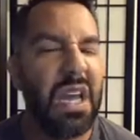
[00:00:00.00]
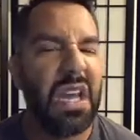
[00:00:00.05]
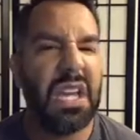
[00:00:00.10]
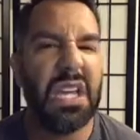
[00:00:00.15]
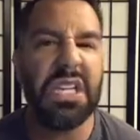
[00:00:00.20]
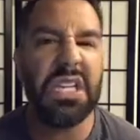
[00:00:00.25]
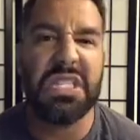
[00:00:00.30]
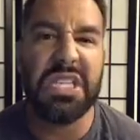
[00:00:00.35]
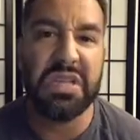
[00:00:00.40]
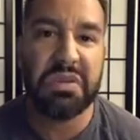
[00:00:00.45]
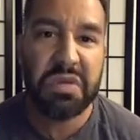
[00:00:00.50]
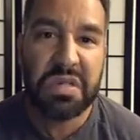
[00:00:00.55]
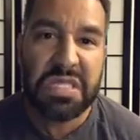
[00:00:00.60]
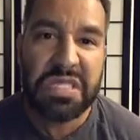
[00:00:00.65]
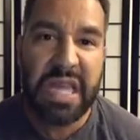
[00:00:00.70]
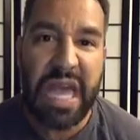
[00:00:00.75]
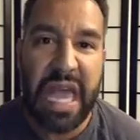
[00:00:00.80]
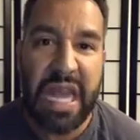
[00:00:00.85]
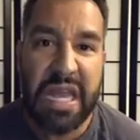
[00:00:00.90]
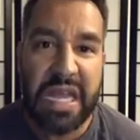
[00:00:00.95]
Because it
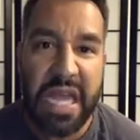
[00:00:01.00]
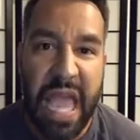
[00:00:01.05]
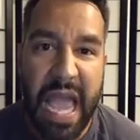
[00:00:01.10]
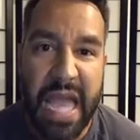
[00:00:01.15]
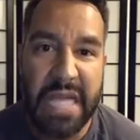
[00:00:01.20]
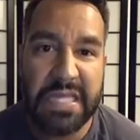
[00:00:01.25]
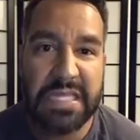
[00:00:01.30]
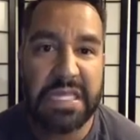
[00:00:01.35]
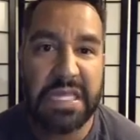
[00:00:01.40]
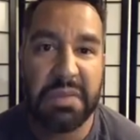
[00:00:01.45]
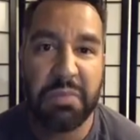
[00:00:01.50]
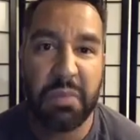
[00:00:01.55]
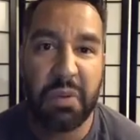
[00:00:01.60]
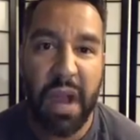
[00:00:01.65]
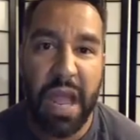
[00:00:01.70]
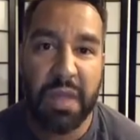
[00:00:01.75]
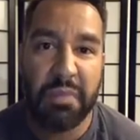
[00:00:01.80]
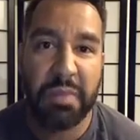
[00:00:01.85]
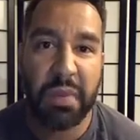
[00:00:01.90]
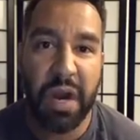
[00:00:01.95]
was that nasty
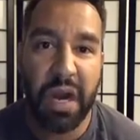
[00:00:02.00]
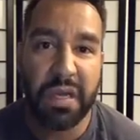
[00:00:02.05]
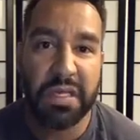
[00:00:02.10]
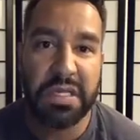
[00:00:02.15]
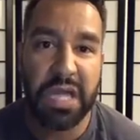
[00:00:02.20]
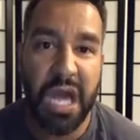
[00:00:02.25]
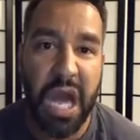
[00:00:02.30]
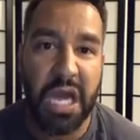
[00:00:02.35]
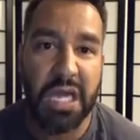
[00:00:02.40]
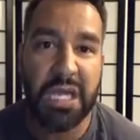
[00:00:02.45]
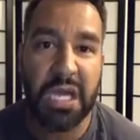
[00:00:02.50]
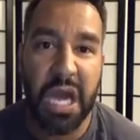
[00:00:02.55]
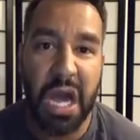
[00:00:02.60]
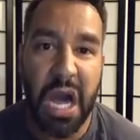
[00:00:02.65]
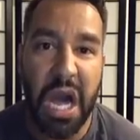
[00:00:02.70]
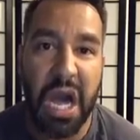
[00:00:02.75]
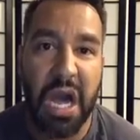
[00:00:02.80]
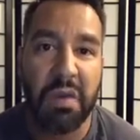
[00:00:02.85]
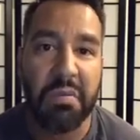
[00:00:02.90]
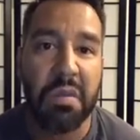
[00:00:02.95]

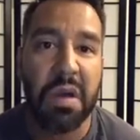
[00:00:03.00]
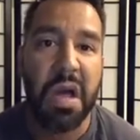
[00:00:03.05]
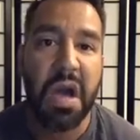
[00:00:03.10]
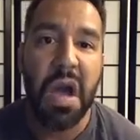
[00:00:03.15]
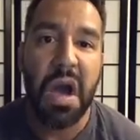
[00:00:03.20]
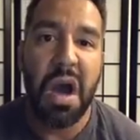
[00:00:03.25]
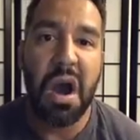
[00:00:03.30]
Breitbart.com.